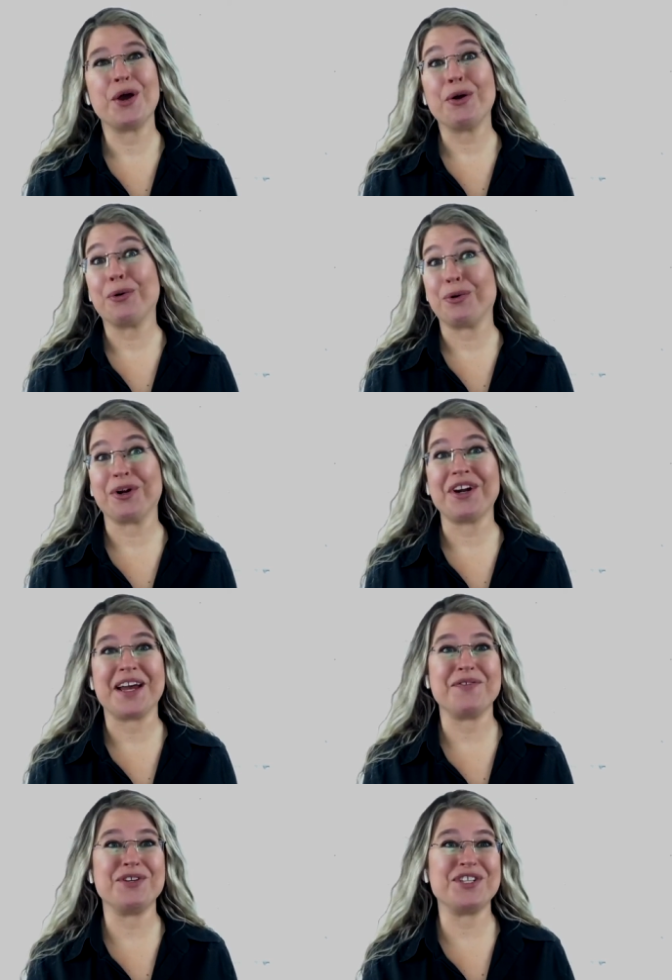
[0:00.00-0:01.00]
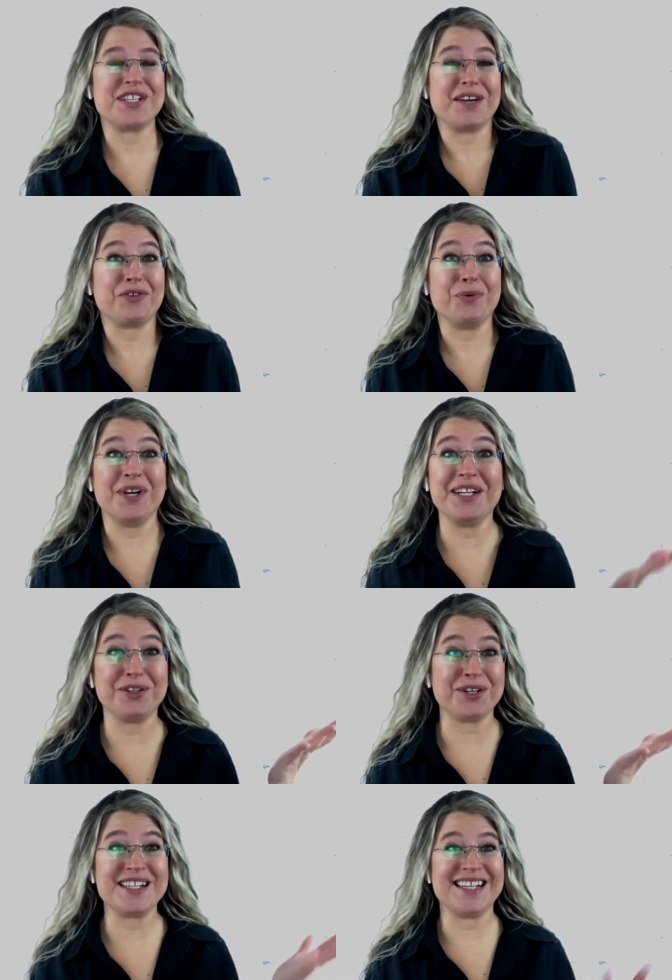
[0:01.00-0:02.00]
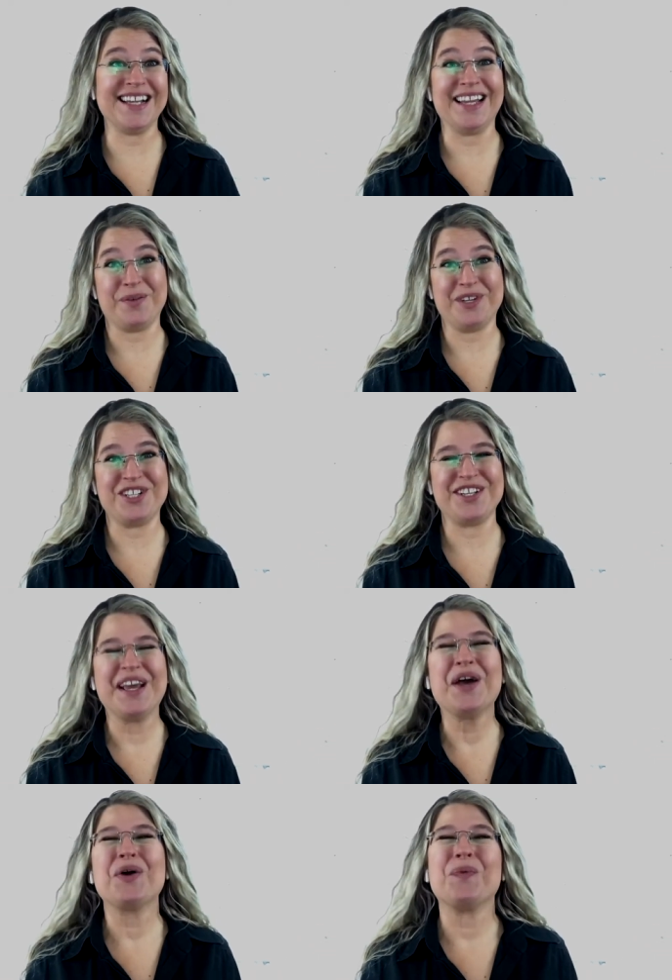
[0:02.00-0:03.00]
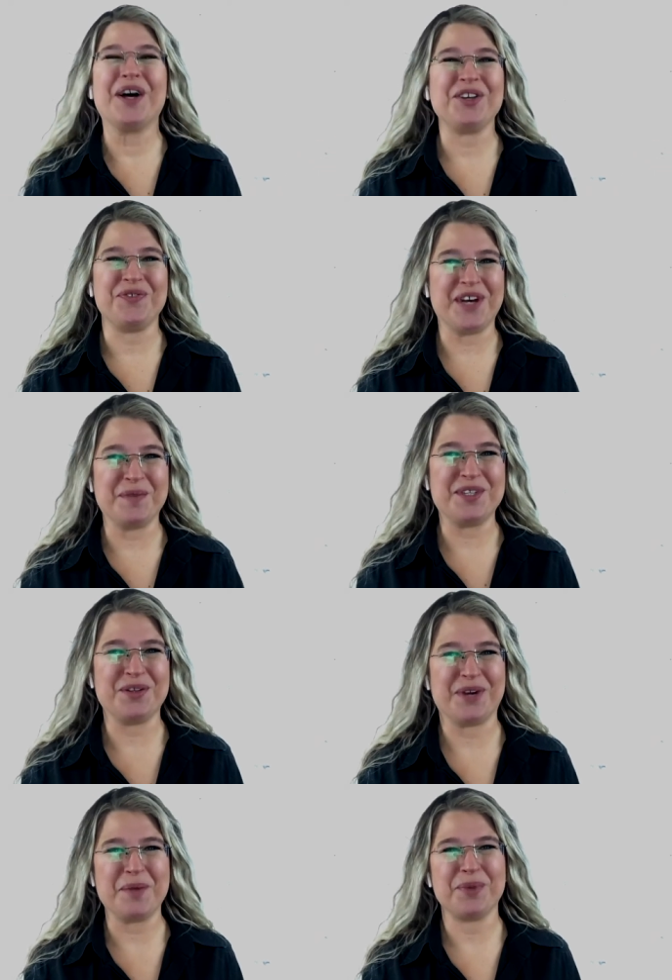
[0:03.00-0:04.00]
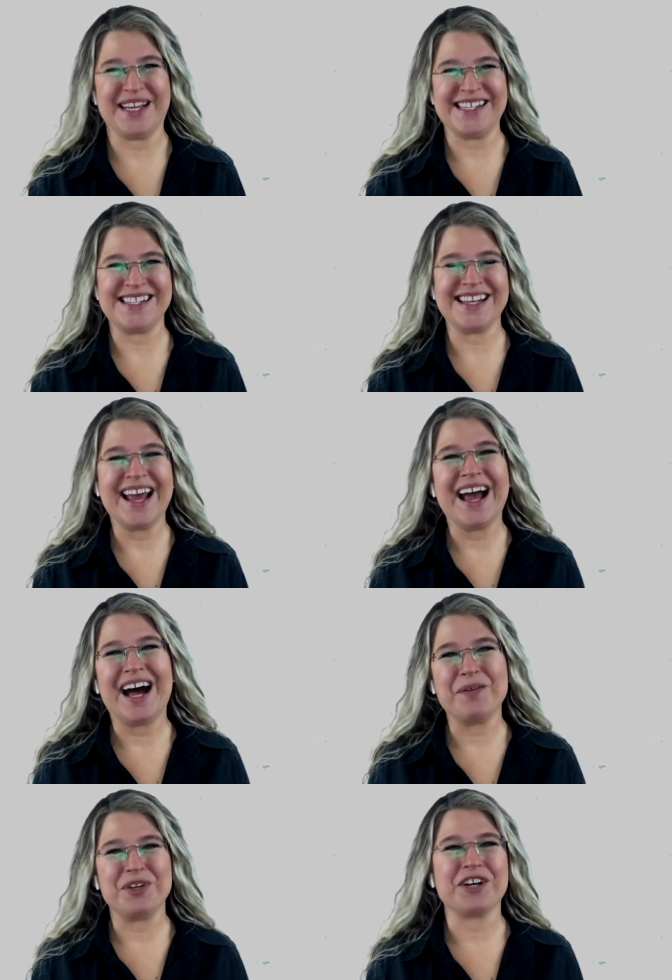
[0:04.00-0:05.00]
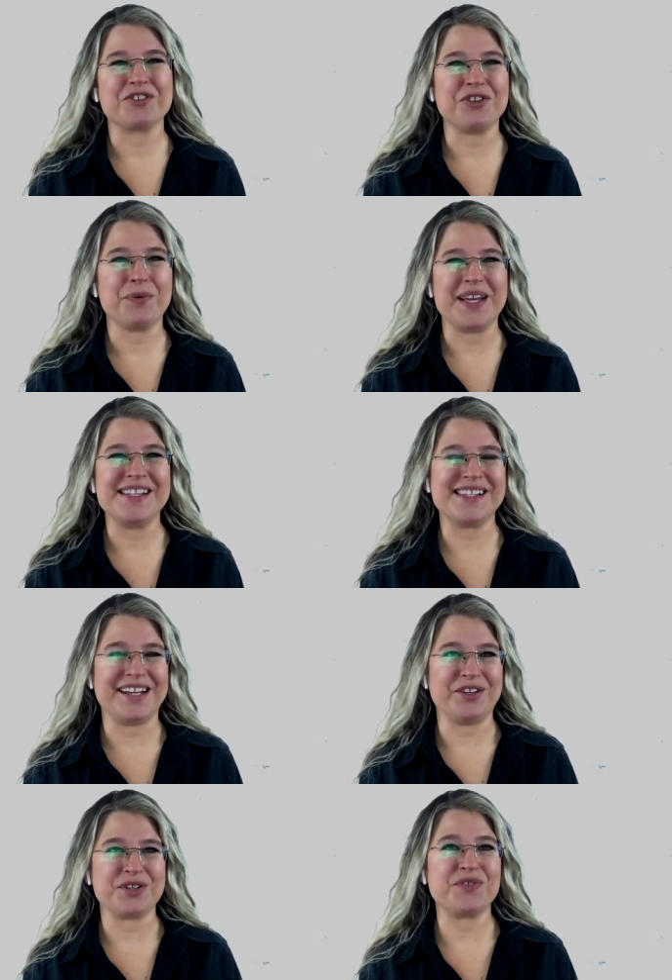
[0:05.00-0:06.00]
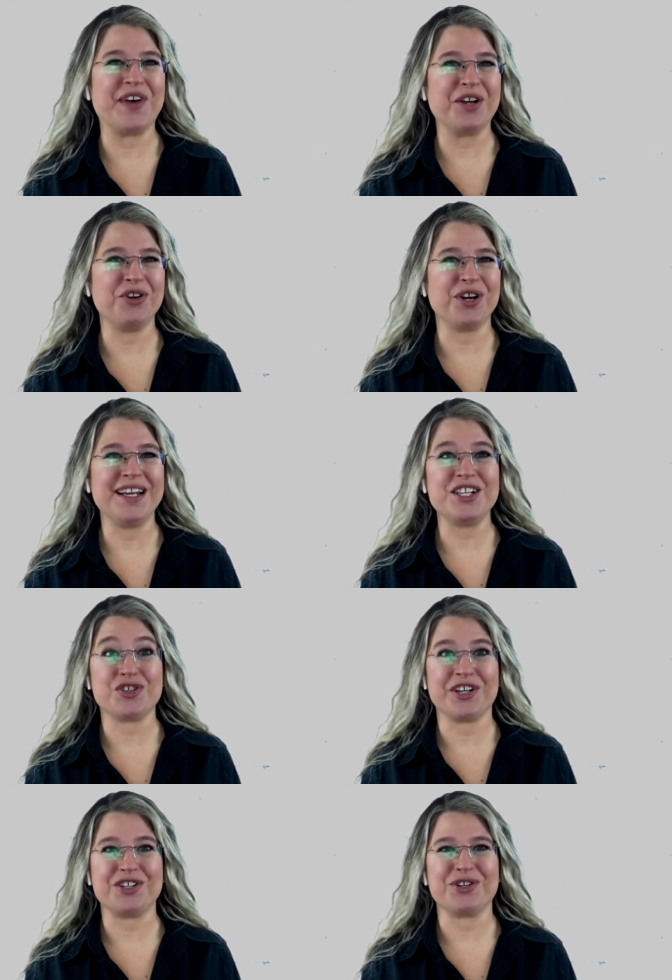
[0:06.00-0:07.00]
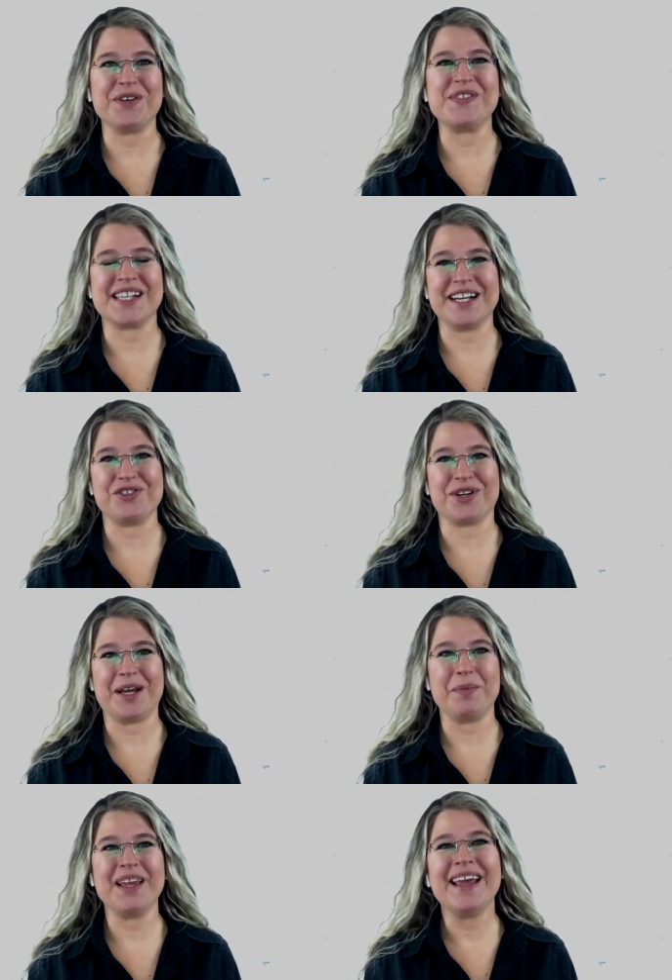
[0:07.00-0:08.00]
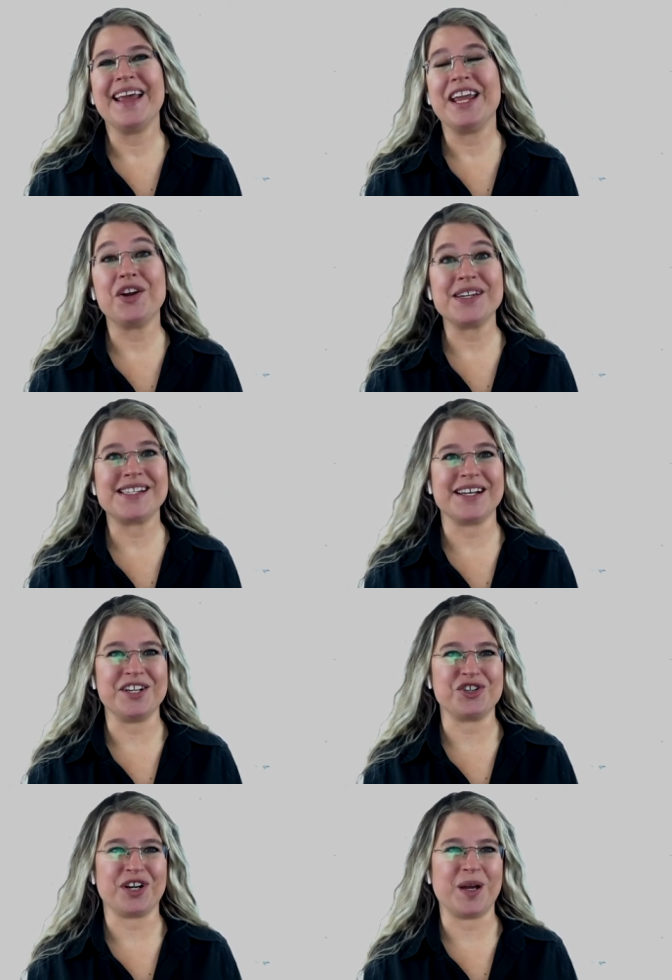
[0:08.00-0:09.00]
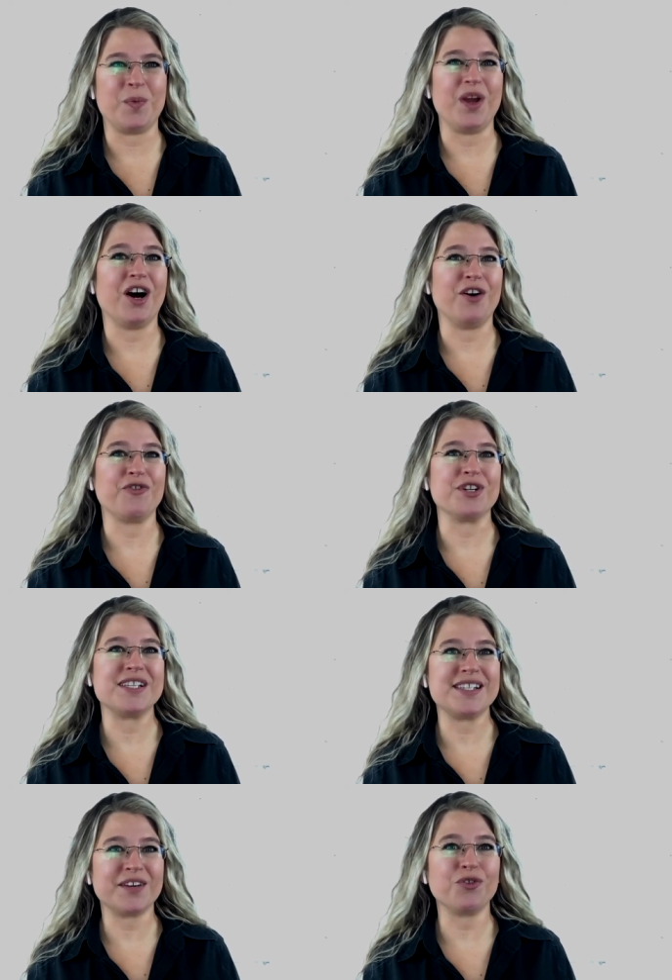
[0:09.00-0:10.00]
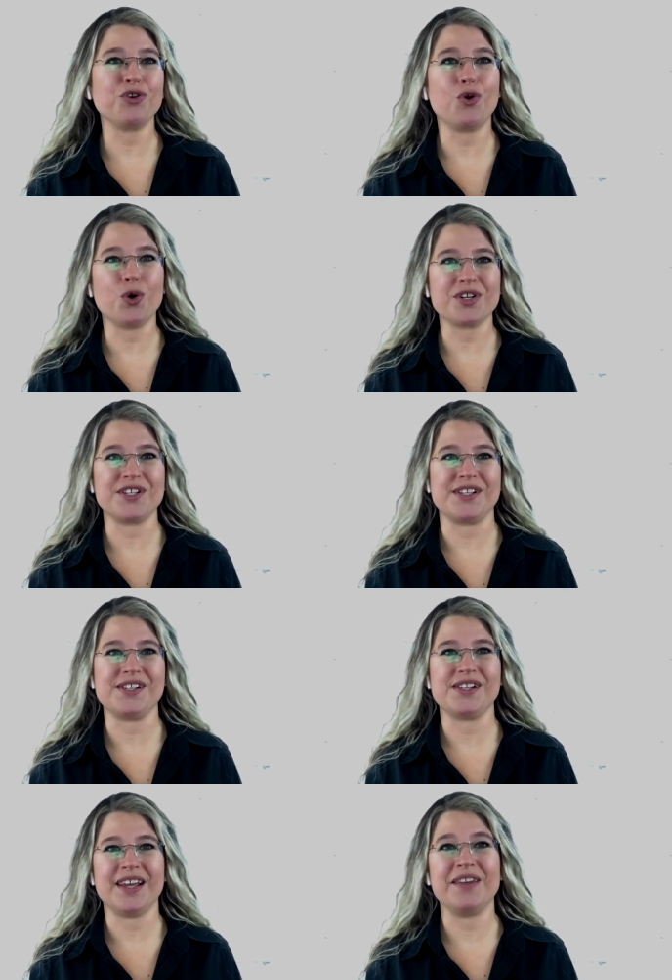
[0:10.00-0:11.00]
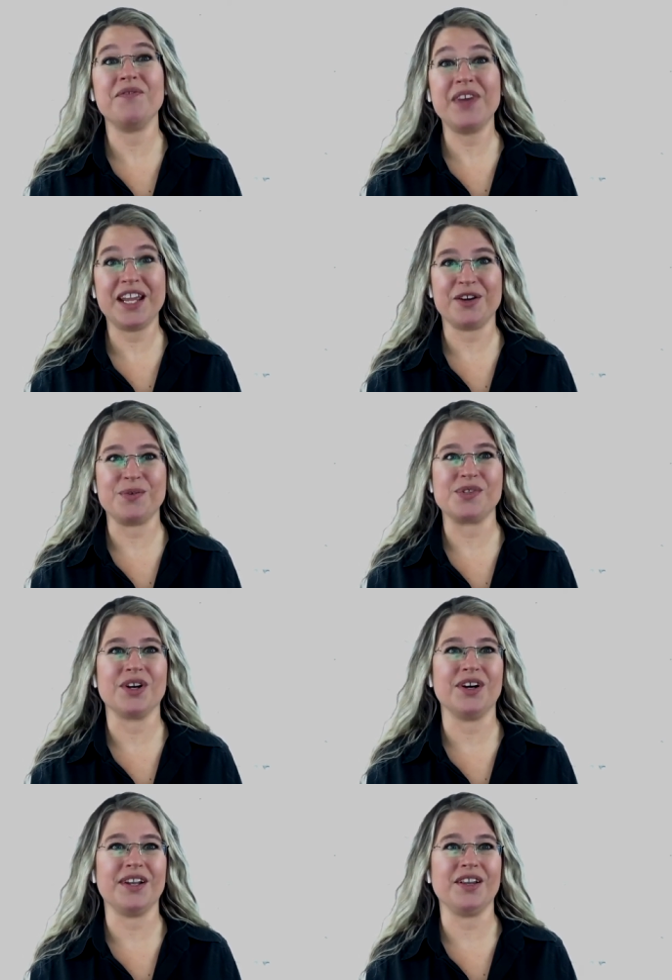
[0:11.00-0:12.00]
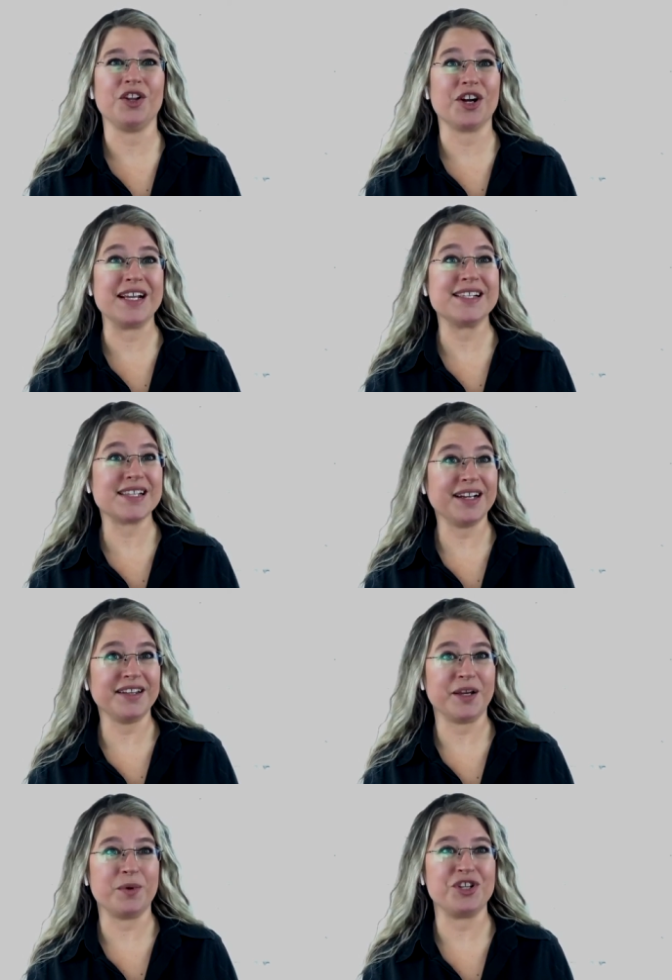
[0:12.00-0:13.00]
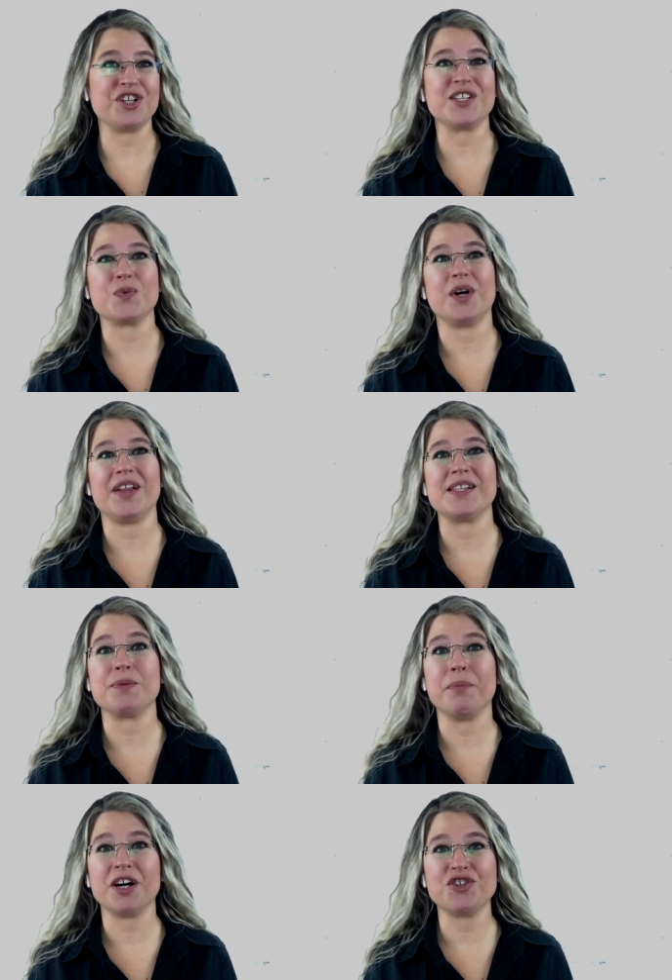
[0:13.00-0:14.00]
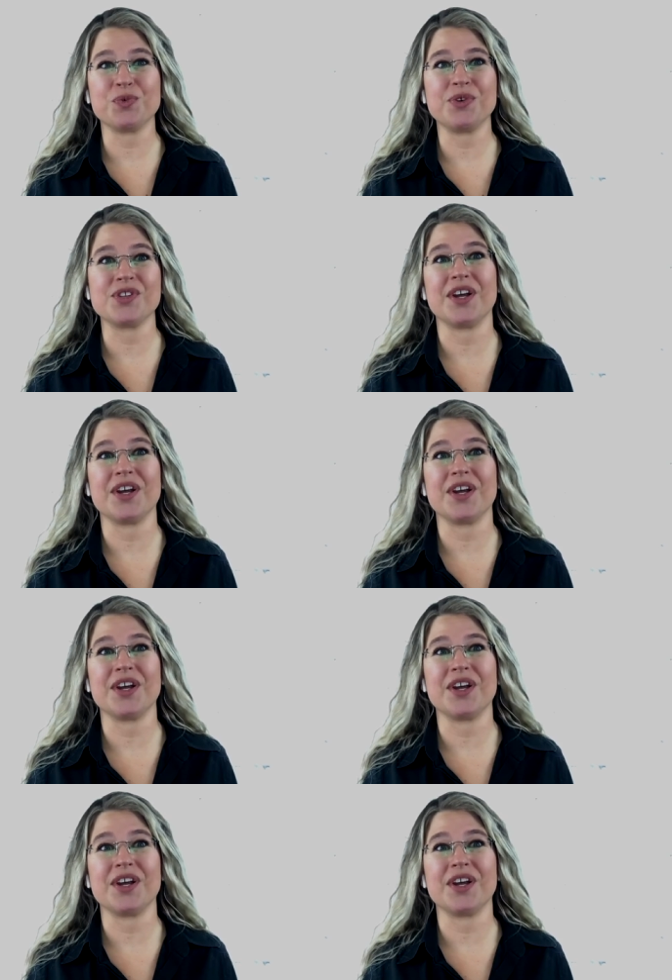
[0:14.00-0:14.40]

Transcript: Or have you just ever wanted to learn sign language? Well, you've come to the right place. I'm Doctor Luanne Sailors, founder and instructor of Sign Tribe. Here at Sign Tribe, we offer several courses and videos on learning sign language, as well as modules on